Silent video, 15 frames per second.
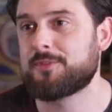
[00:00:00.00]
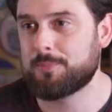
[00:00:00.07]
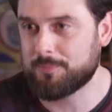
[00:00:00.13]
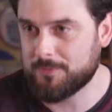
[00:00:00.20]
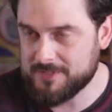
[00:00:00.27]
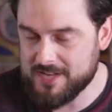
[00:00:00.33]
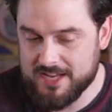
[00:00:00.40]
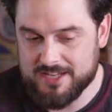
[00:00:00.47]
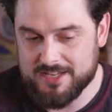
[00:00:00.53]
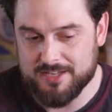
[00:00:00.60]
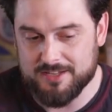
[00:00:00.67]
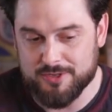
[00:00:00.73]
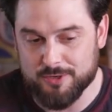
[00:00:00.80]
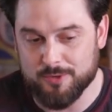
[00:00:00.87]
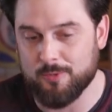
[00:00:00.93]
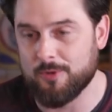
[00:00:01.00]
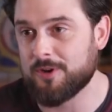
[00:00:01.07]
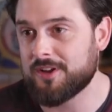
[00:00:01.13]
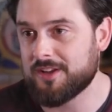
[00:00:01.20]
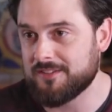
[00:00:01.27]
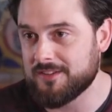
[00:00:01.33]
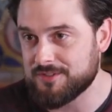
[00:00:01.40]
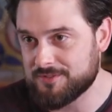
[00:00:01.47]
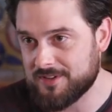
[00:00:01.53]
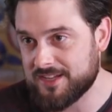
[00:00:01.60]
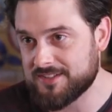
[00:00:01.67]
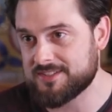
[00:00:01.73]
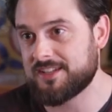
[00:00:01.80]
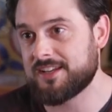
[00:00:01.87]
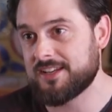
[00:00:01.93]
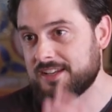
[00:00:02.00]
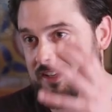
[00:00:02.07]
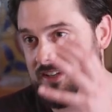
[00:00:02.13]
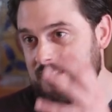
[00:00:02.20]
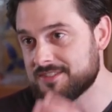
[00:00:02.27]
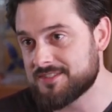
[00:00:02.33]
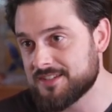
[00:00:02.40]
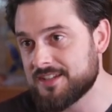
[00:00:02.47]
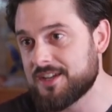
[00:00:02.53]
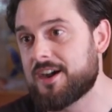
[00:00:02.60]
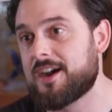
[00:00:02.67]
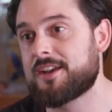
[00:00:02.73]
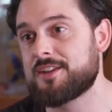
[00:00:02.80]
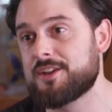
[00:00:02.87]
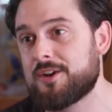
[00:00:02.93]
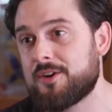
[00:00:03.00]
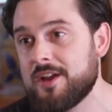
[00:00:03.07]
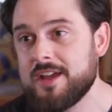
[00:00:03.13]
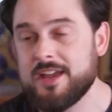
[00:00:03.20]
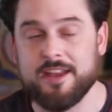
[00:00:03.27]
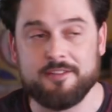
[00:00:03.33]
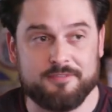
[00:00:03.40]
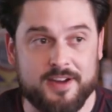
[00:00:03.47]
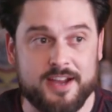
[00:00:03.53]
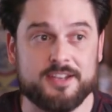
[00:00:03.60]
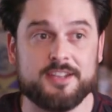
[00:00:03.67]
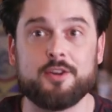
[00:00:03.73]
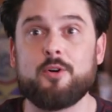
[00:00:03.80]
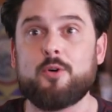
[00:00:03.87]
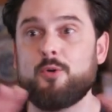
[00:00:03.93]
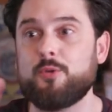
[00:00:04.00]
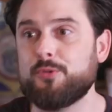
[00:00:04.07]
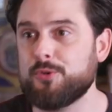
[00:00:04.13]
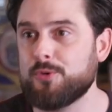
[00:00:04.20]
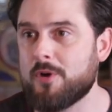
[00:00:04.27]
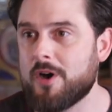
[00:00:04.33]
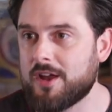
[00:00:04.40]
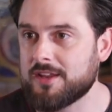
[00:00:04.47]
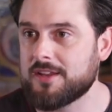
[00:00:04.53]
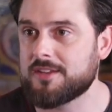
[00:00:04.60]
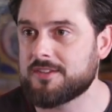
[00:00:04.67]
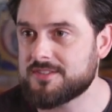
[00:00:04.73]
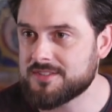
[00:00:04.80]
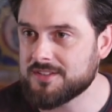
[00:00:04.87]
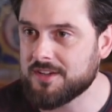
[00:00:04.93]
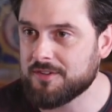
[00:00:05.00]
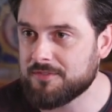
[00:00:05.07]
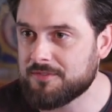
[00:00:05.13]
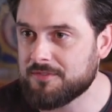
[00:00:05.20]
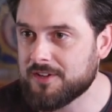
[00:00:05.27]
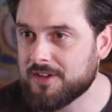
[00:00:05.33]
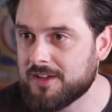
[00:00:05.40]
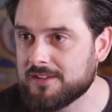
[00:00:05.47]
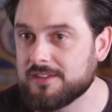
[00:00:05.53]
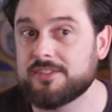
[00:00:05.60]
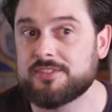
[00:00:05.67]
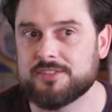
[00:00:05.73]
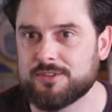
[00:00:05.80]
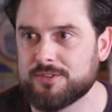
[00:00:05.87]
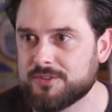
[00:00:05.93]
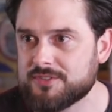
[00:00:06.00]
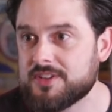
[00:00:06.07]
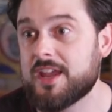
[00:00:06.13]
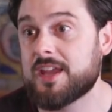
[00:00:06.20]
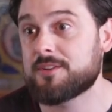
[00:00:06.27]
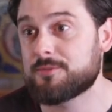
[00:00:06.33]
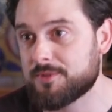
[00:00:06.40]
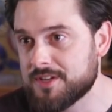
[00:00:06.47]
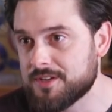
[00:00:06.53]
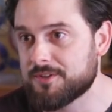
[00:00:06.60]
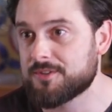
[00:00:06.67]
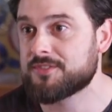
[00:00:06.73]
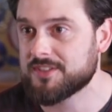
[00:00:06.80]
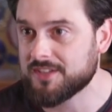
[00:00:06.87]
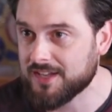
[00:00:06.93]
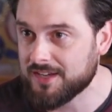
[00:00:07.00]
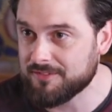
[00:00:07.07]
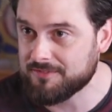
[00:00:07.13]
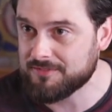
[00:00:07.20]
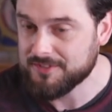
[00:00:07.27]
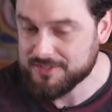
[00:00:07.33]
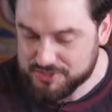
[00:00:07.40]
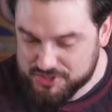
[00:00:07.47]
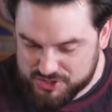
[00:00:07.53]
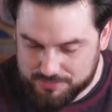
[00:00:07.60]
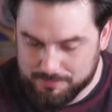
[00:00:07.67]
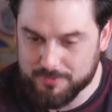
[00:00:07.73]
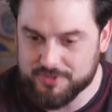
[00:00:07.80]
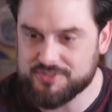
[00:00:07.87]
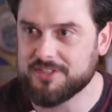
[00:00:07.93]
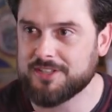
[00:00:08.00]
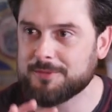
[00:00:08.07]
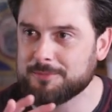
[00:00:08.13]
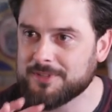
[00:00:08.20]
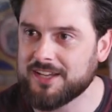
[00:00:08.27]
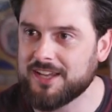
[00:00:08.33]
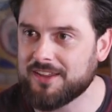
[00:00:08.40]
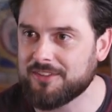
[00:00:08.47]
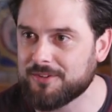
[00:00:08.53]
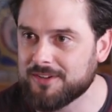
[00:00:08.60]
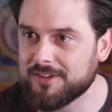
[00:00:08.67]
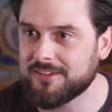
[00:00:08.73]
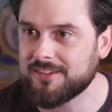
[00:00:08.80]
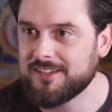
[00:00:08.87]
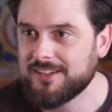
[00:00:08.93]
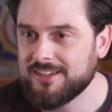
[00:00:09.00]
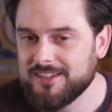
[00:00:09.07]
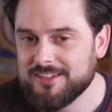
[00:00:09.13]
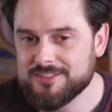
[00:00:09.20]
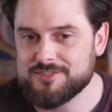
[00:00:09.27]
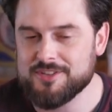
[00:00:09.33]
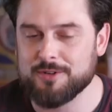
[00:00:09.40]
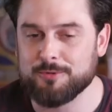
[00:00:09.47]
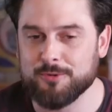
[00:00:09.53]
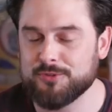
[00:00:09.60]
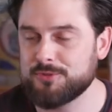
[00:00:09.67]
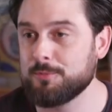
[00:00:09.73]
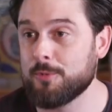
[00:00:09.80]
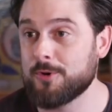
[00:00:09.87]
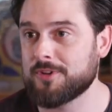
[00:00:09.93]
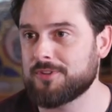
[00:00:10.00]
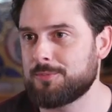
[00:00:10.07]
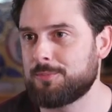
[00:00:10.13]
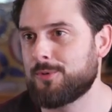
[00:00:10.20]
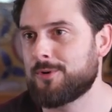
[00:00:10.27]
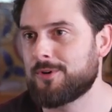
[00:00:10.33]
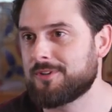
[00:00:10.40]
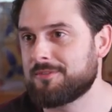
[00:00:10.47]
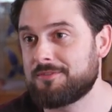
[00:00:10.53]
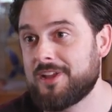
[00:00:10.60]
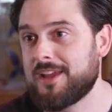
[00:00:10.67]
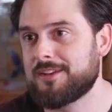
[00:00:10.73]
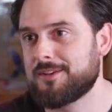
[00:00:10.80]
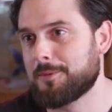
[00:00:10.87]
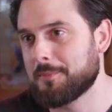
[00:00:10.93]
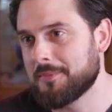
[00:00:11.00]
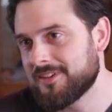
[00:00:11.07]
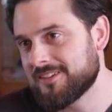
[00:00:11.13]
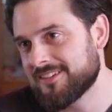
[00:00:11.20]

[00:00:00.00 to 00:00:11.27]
as taking your work and then translating it into the audio and finding a whole new audience of uh, listeners and readers and kind of smushing them together in a general smorgasbord of fandom.